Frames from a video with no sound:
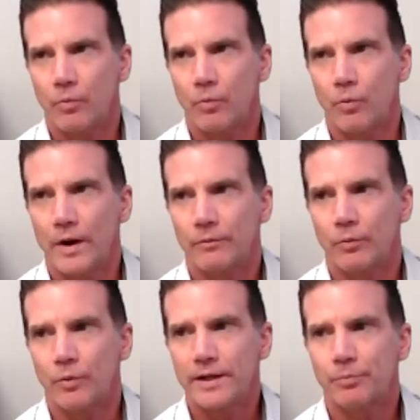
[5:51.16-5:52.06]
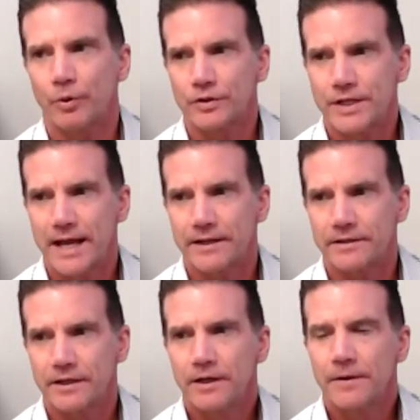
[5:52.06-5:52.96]
when we
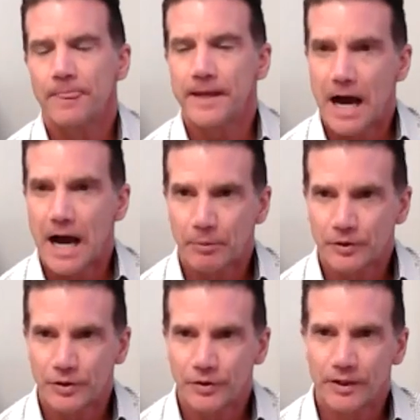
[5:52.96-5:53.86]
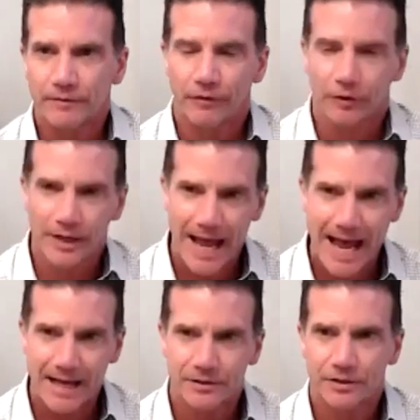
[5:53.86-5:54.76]
present the opportunity for
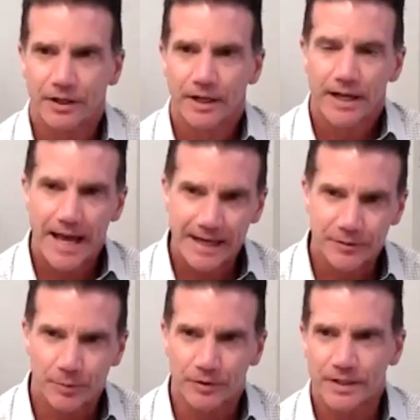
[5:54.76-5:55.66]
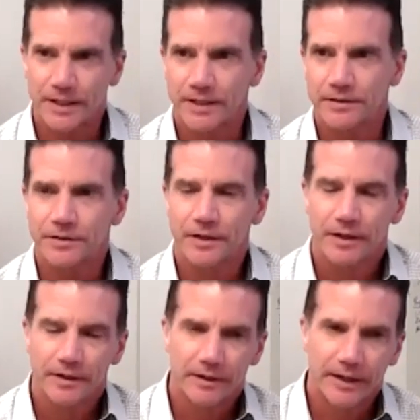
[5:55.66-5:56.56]
cash, expertise,
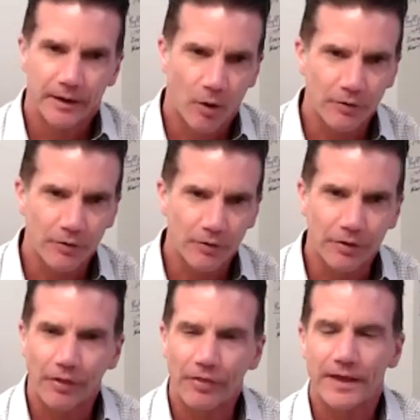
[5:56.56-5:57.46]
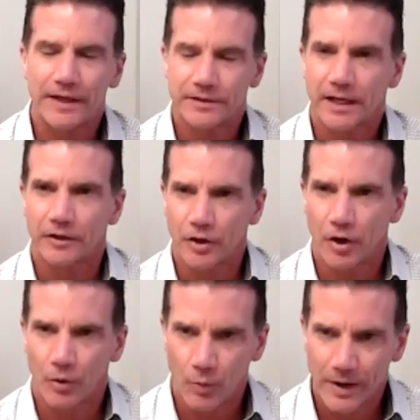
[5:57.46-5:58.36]
and all the things that can go with
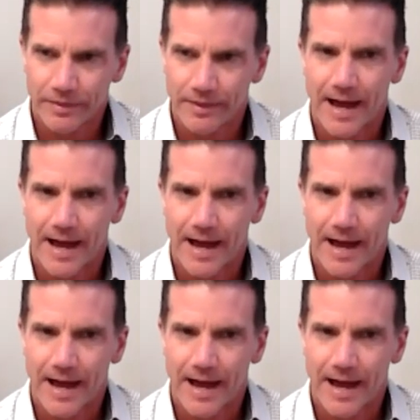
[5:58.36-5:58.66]
that,